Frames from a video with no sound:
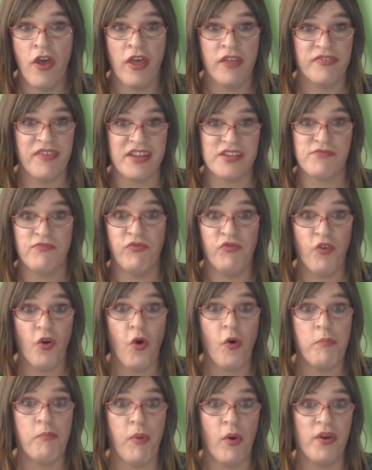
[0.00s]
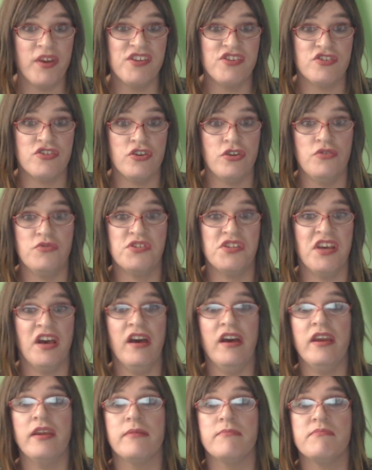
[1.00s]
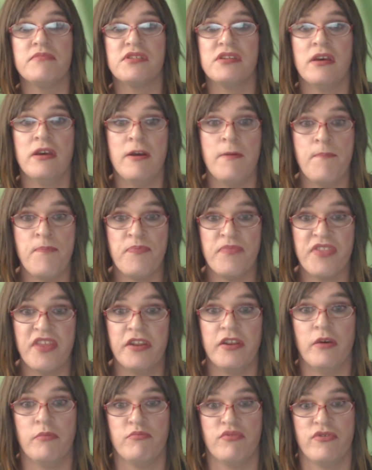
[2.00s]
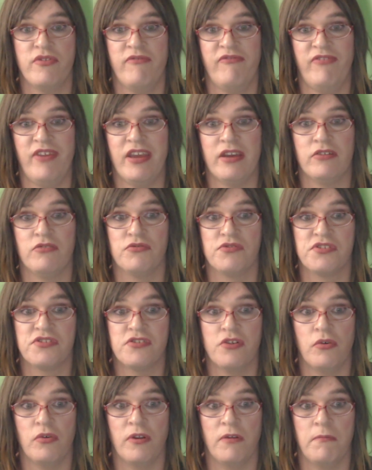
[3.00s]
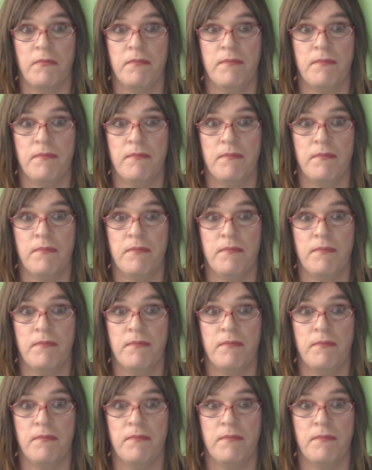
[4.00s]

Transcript: That's 4.2 times the number of vehicles stolen.